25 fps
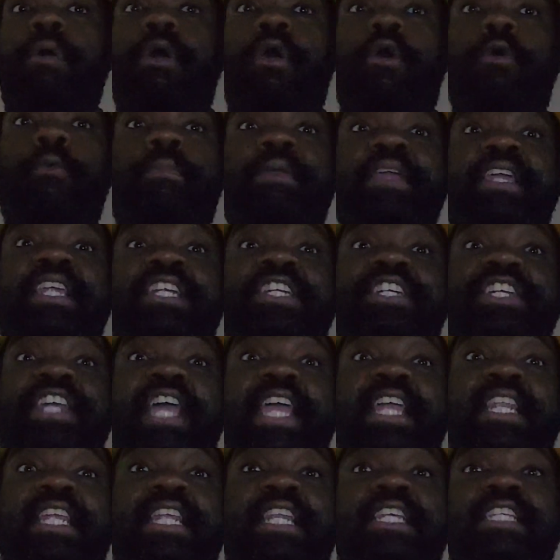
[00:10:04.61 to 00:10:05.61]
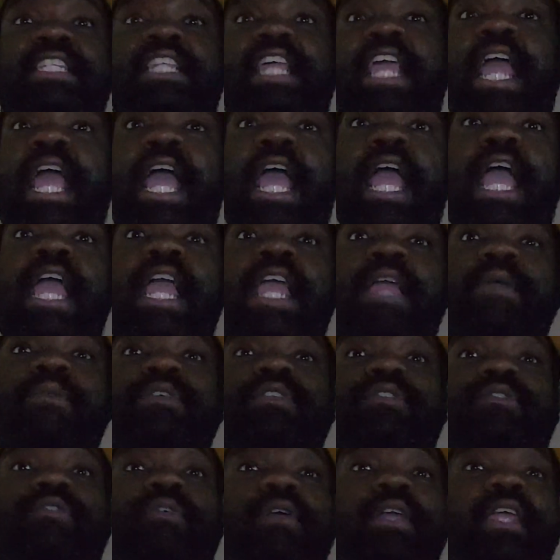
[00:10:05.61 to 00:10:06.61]
OBJ did his thing.
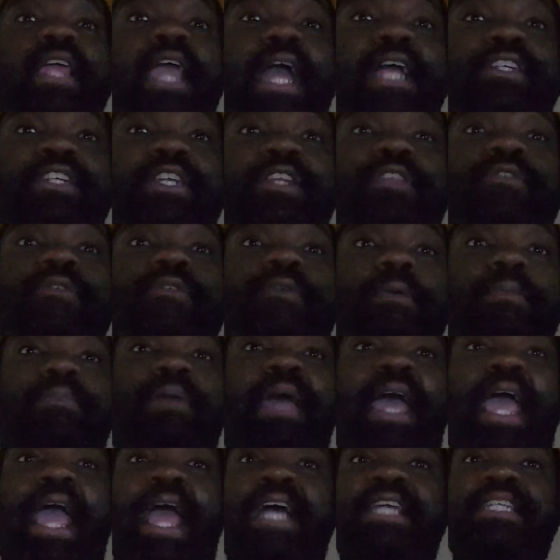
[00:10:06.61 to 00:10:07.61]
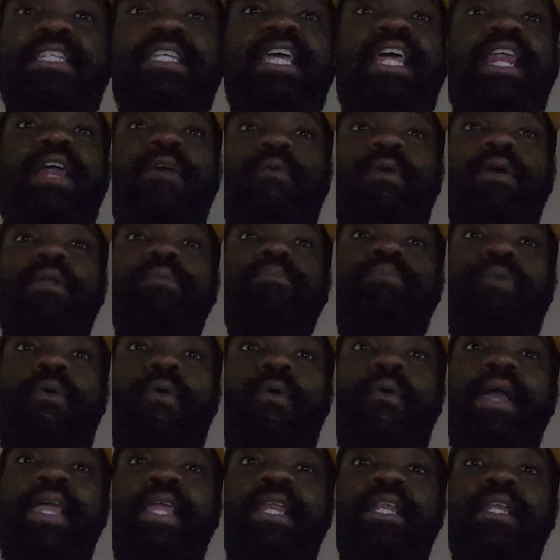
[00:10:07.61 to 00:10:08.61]
He actually threw a pass, and at one
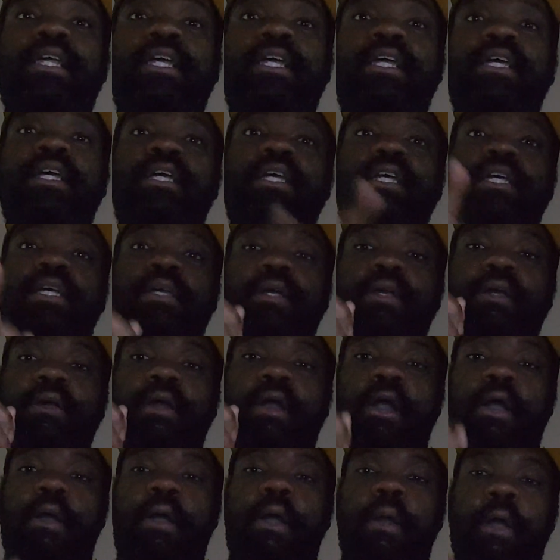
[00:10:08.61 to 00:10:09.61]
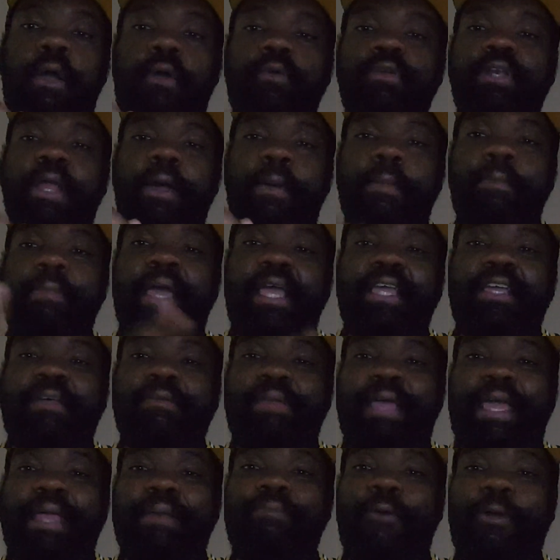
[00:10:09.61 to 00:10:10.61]
point, Odell
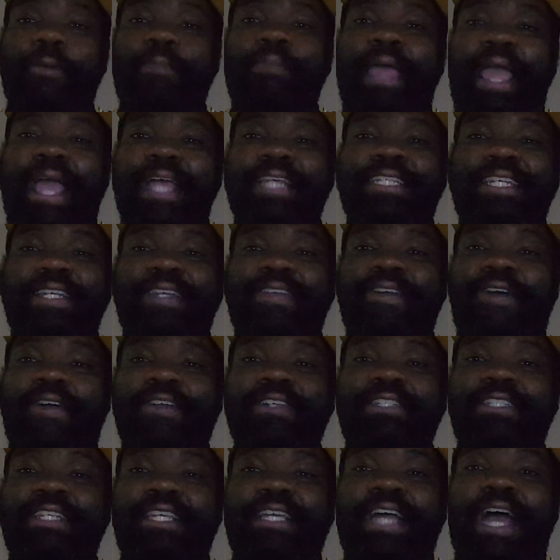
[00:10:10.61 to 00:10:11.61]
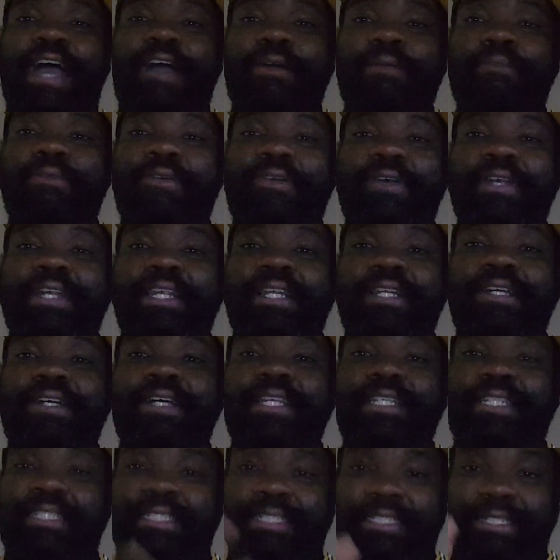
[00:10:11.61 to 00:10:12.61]
Beckham had more passing yards than Kyler Murray.
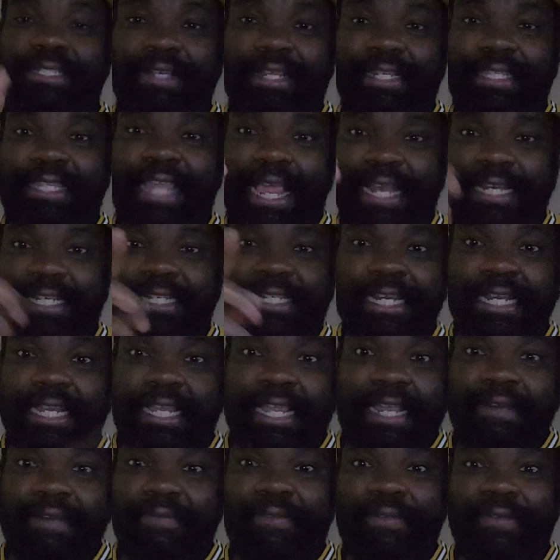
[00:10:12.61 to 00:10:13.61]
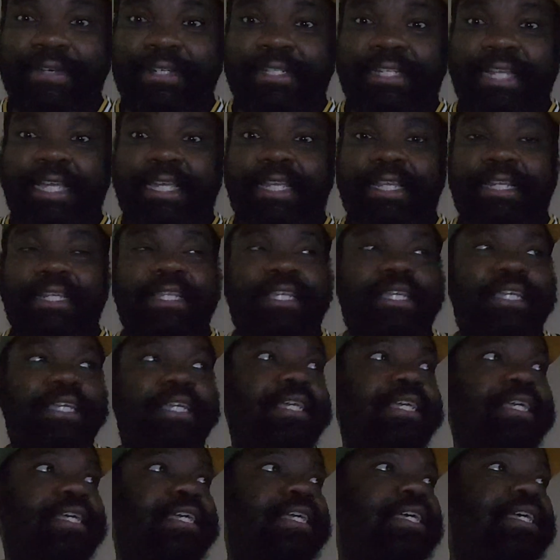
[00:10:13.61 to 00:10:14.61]
Let's let that sink in for a second.
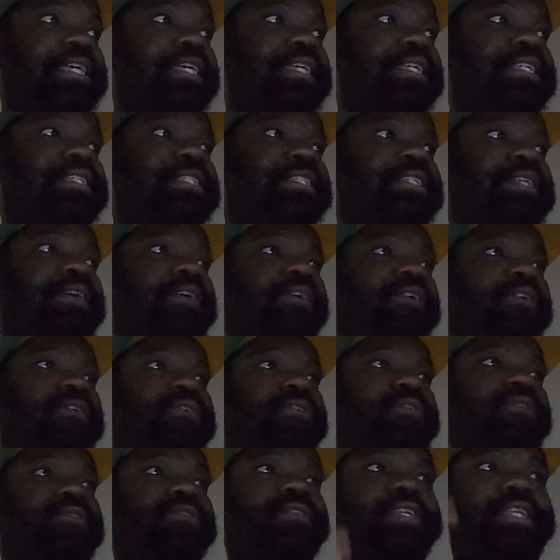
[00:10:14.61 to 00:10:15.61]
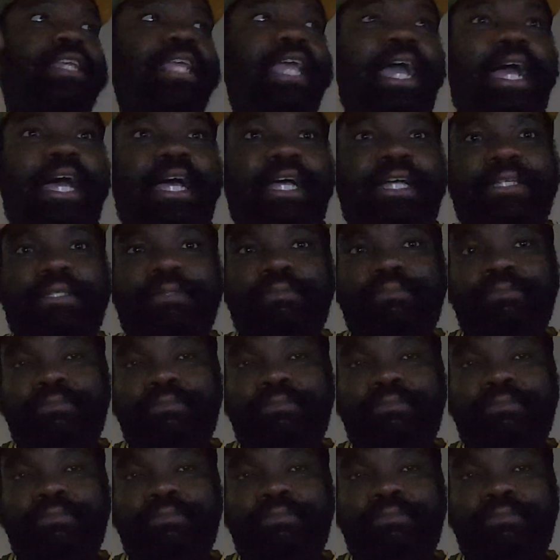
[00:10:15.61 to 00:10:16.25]
So yeah.